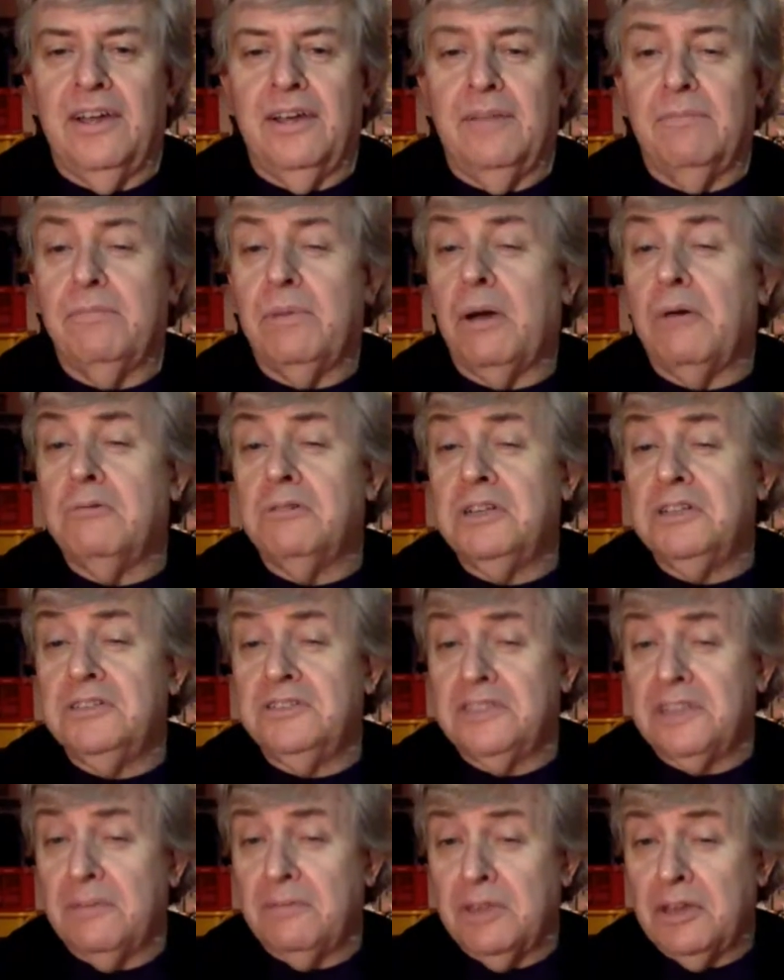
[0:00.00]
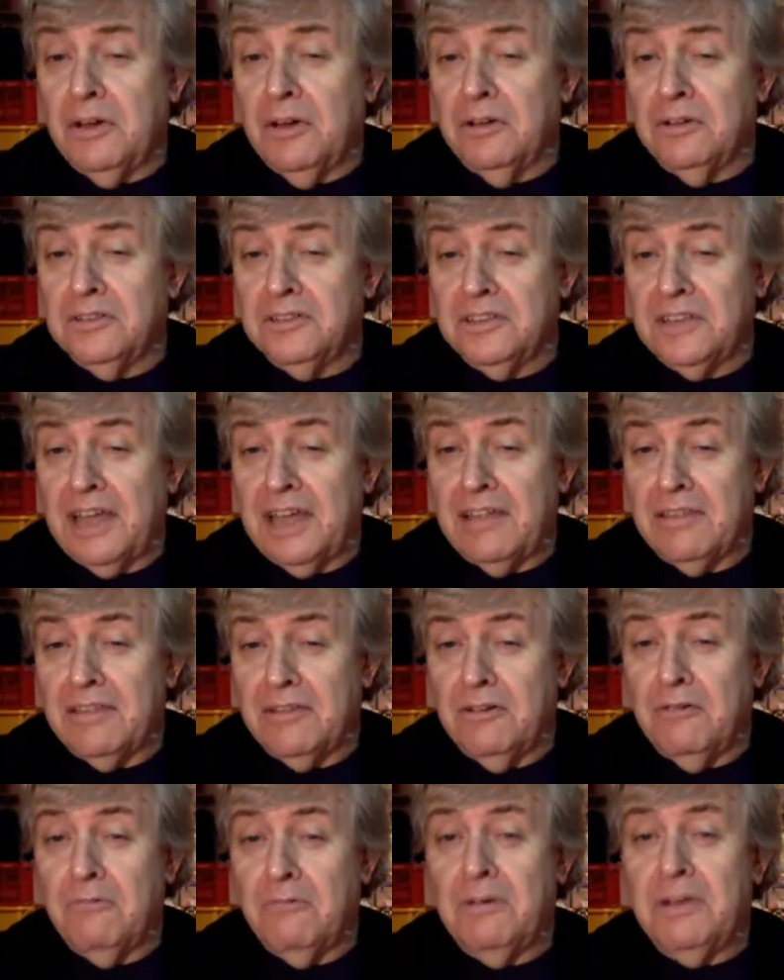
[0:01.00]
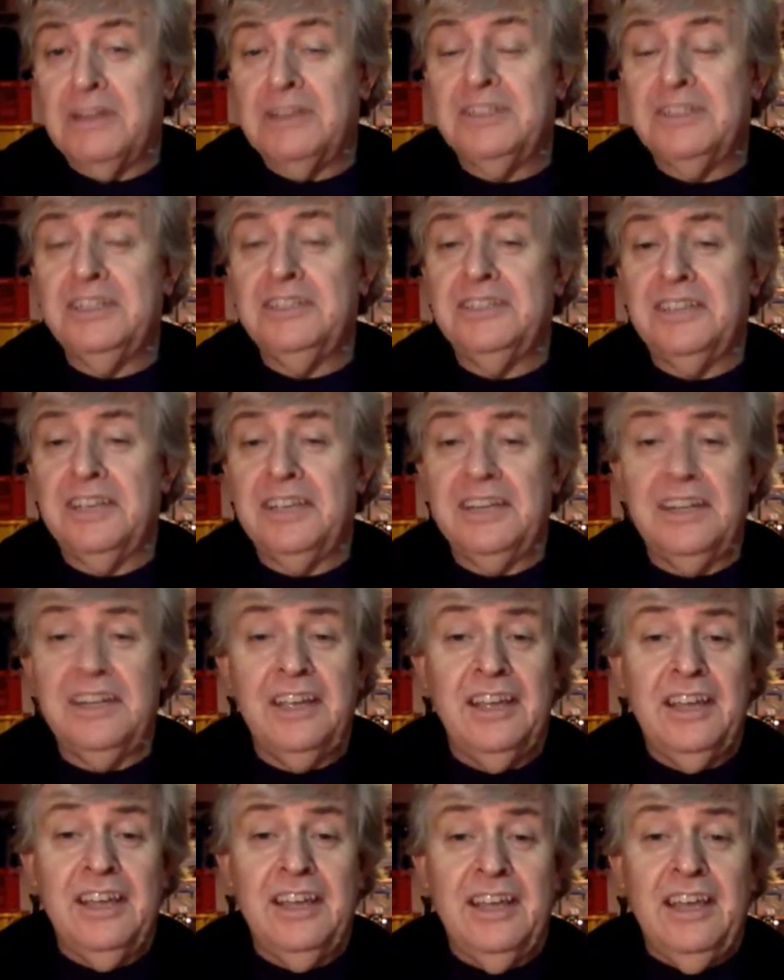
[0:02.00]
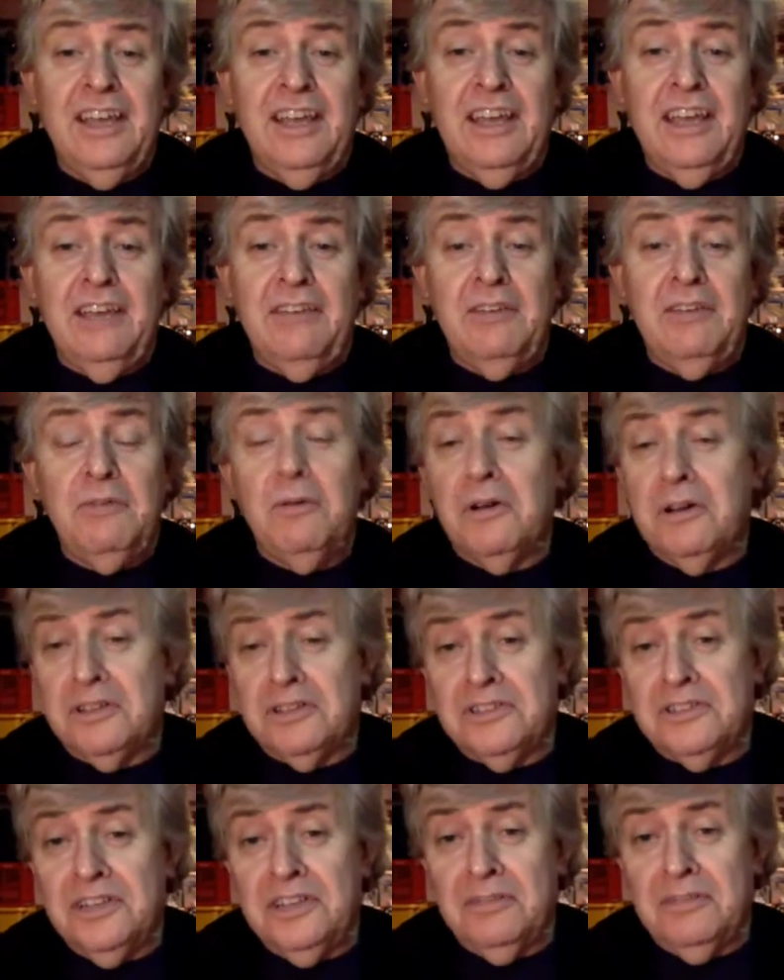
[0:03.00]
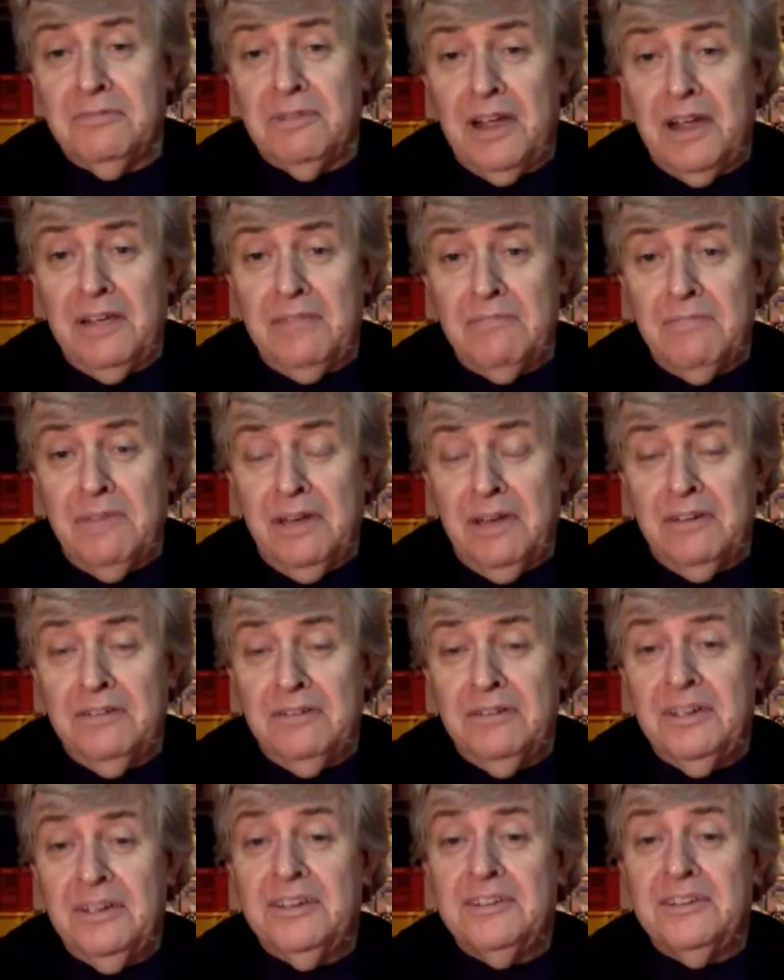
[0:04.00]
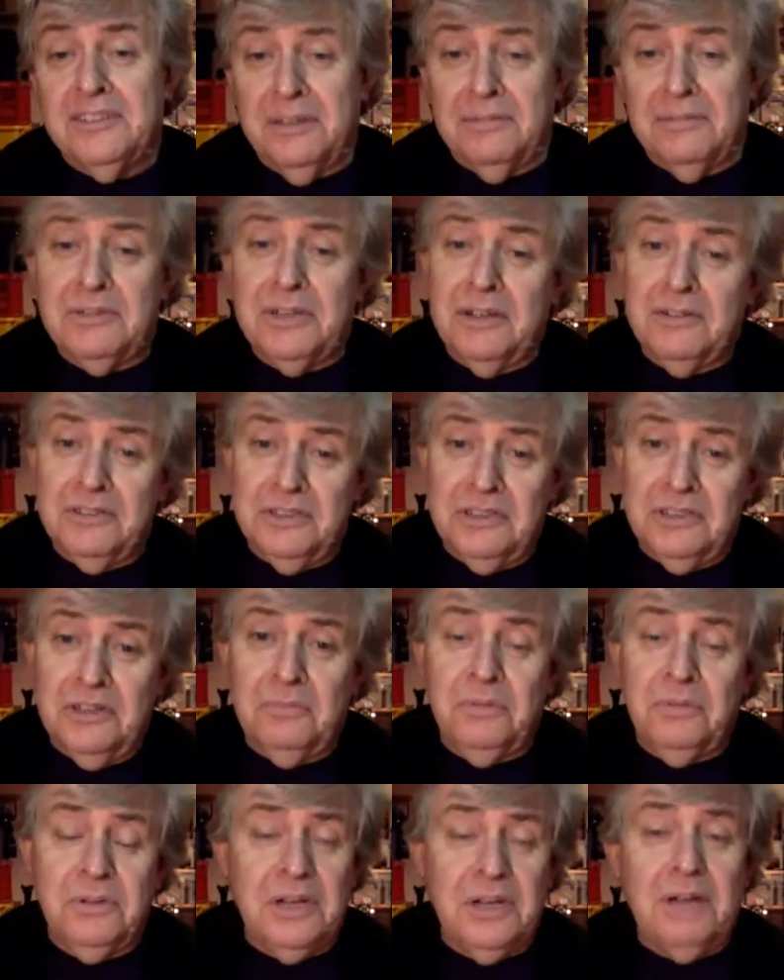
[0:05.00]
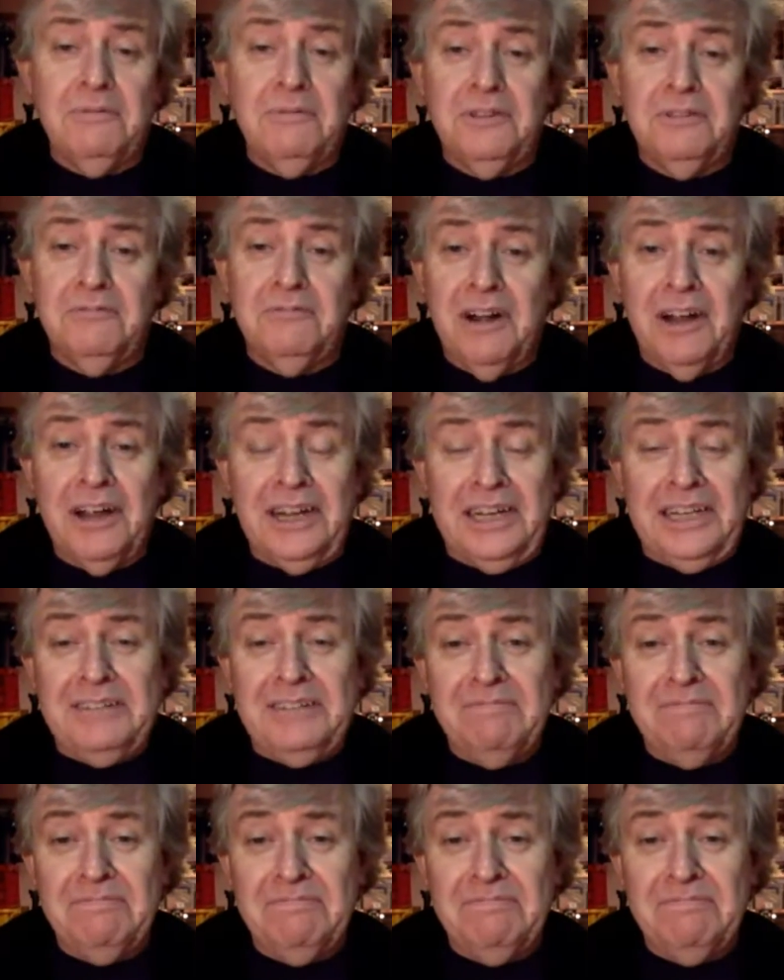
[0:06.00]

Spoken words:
bolted something onto that thought when she said, if you want to see the rainbow, sometimes you've got to put up with the rain.